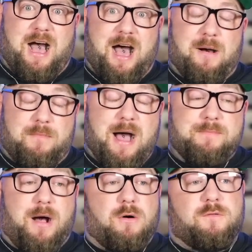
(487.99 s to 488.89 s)
And my
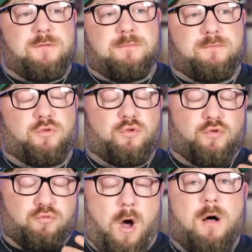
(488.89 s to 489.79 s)
mouth
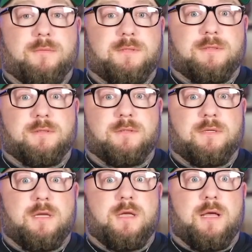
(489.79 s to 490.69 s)
dropped.
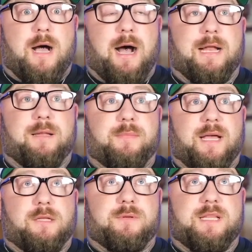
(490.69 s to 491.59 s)
And in my
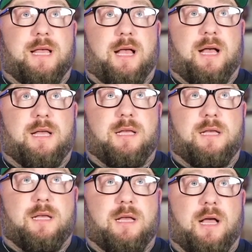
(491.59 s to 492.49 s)
head I was like that,
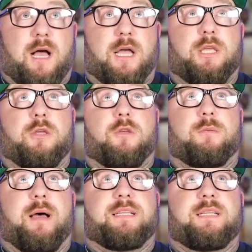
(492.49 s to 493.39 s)
are you
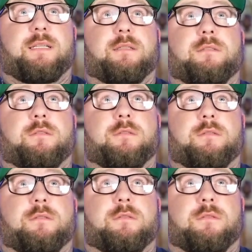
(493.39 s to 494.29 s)
messing?
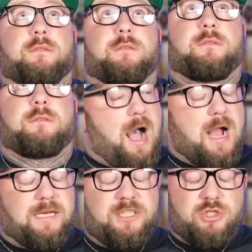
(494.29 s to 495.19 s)

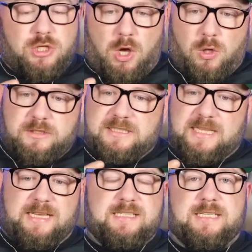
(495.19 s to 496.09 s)
And all these
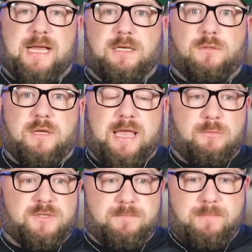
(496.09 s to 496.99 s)
things he said, it
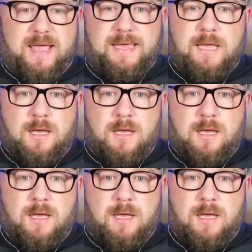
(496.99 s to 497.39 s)
was me.